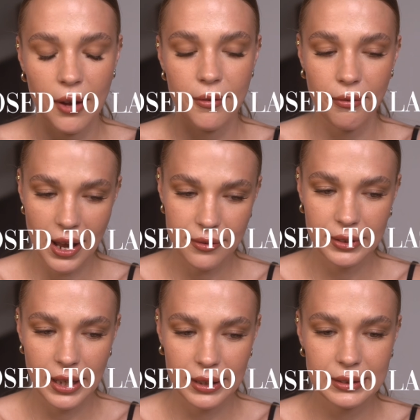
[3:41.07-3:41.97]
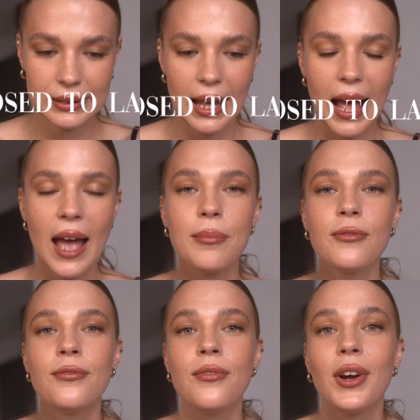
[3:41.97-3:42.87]
5 days,
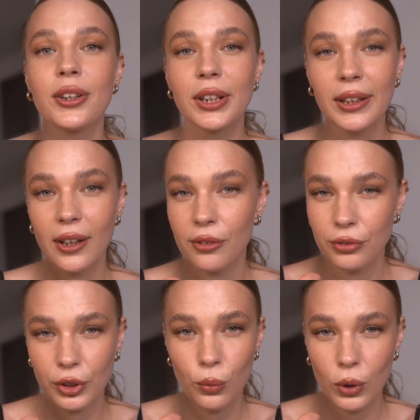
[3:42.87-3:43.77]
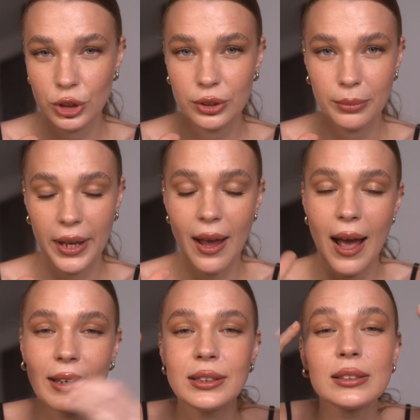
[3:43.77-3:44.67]
I'm very carefully washing my
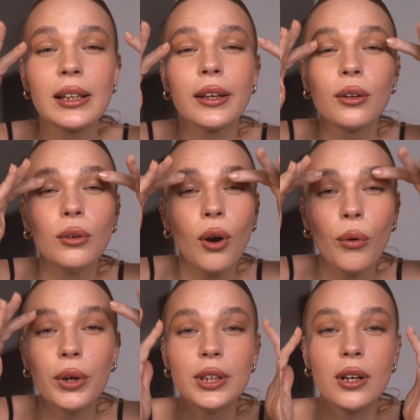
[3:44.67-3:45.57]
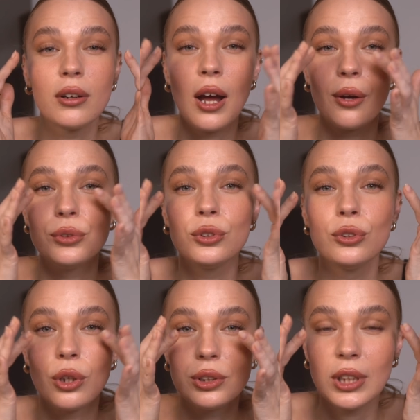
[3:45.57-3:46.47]
eyes, like going around,
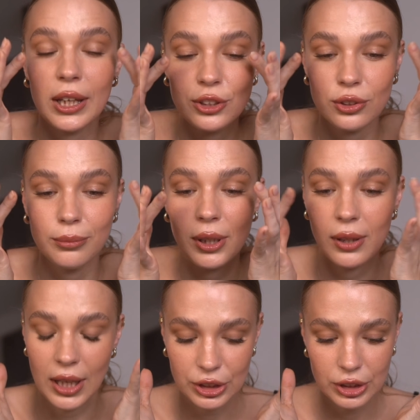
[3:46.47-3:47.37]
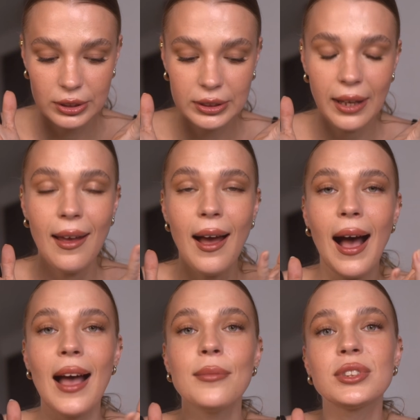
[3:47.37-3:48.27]
not touching my lashes.
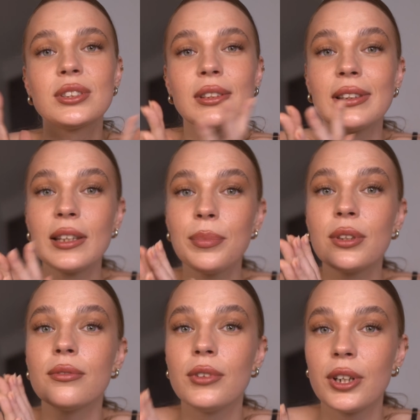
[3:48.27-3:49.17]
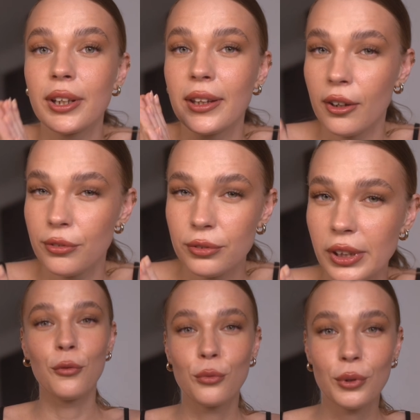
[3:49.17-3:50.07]
I'm sleeping very
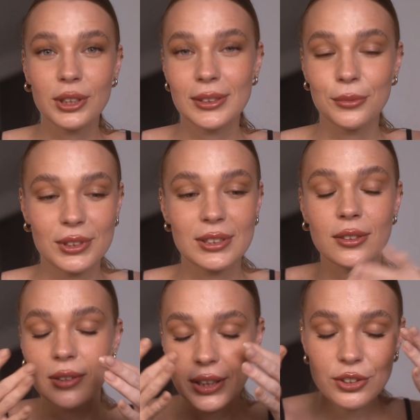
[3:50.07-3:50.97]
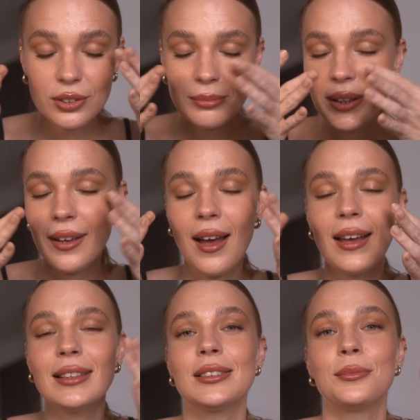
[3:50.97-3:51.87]
carefully. Of course, I'm not scratching my
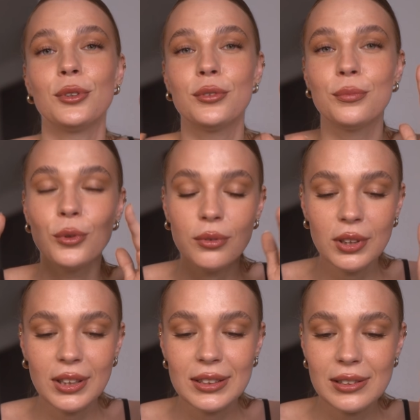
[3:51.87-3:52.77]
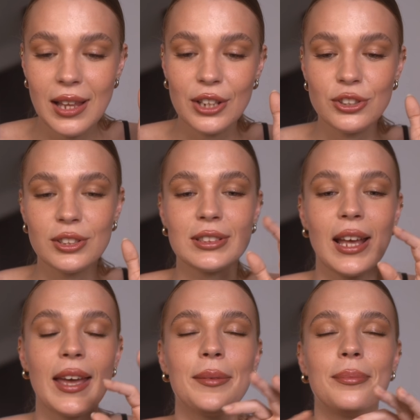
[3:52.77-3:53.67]
eyes, I'm not moving these lashes,
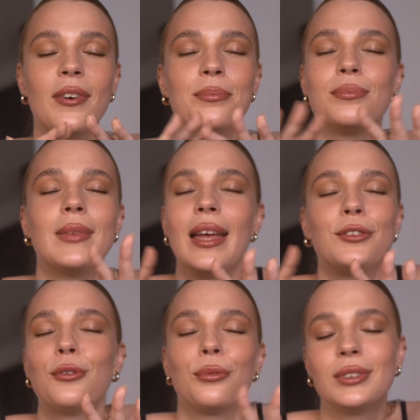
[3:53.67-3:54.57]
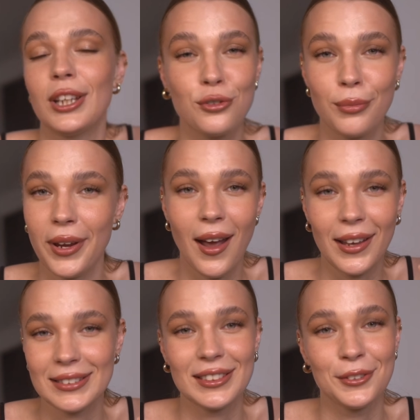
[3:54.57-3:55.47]
but I don't touch my
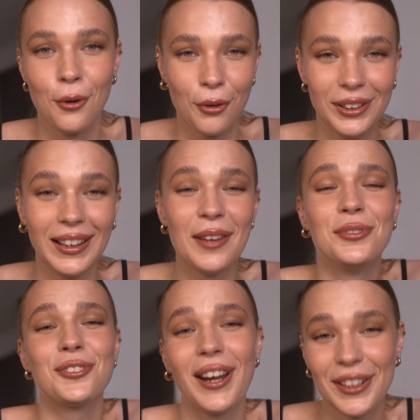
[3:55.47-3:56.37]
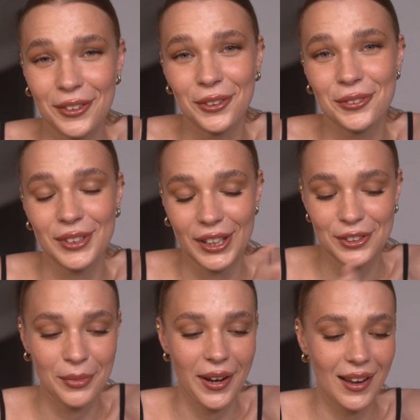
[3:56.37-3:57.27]
eyes at all. I'm trying not to
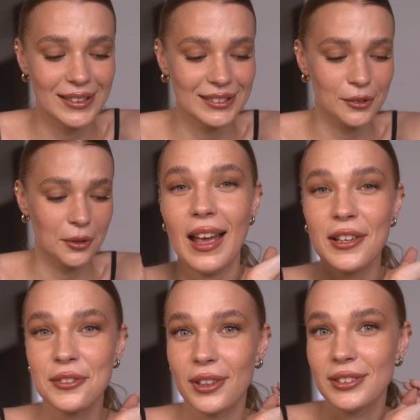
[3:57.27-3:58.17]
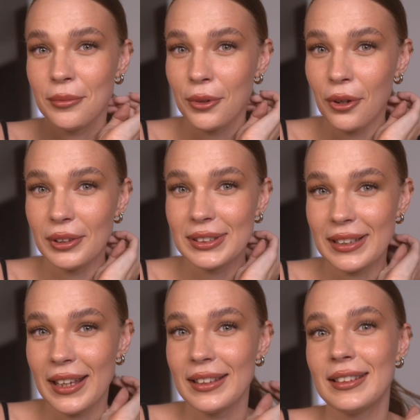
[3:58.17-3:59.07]
touch my eyes at all. I saw some girls
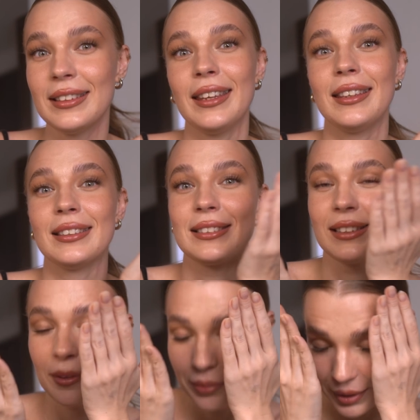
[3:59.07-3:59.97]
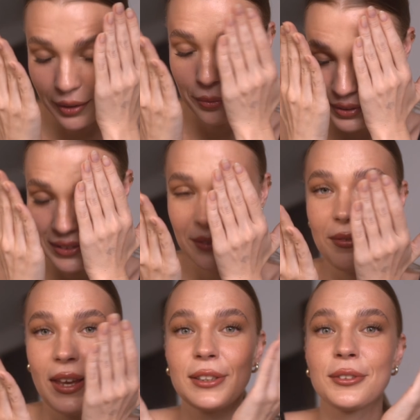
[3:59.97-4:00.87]
saying that they can sleep like with the
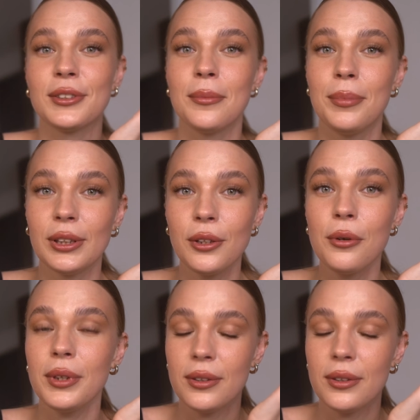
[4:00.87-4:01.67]
face on the pillow.